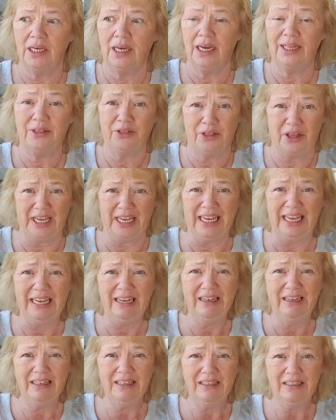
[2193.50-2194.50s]
I
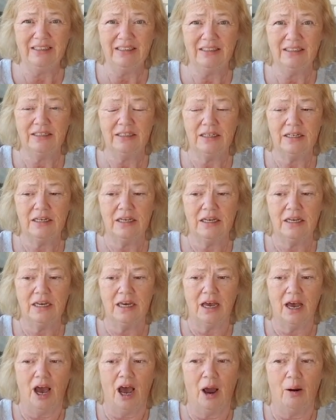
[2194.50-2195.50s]
think,
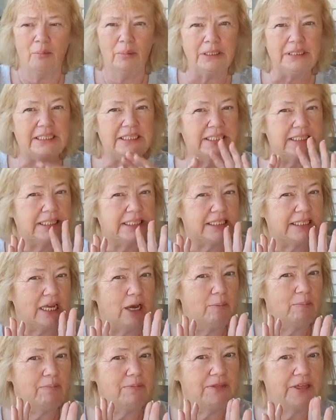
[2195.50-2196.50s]
but there's
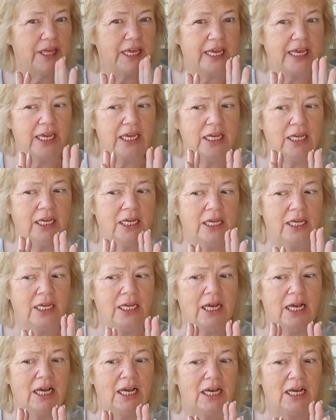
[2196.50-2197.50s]

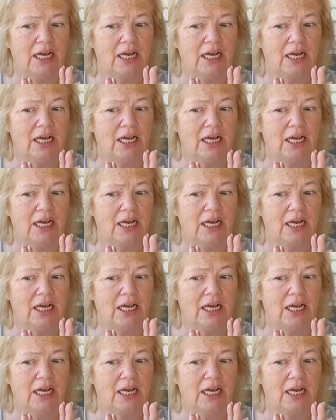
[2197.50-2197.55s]
something